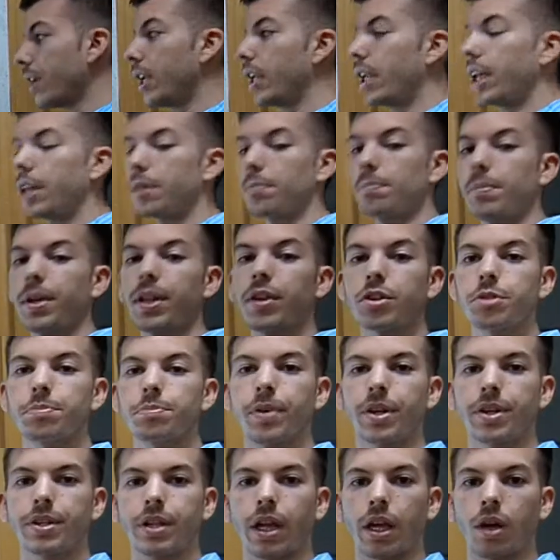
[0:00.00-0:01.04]
in 8 meters per
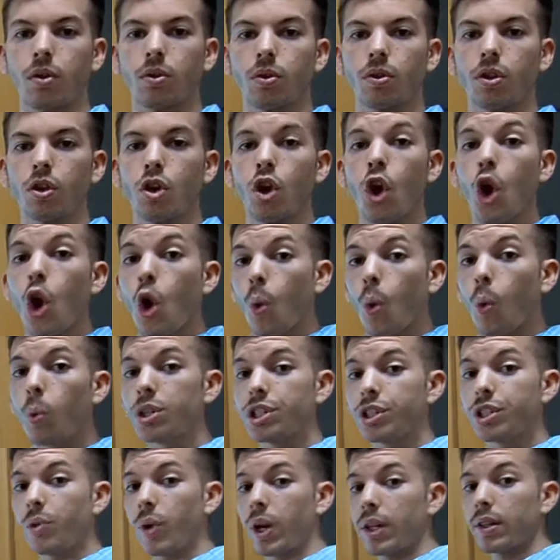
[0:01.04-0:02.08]
second,
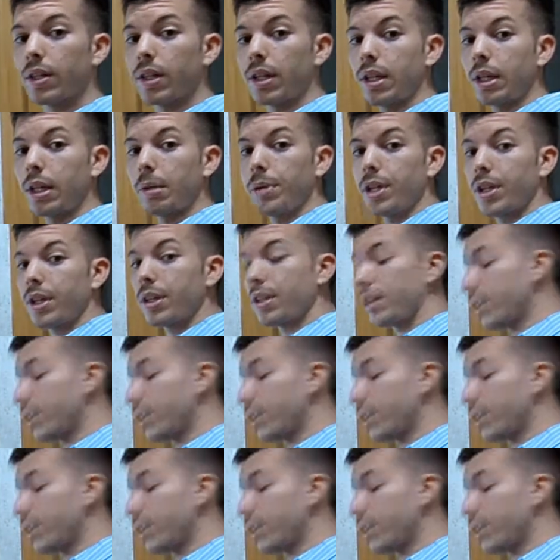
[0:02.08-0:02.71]
which greatly limited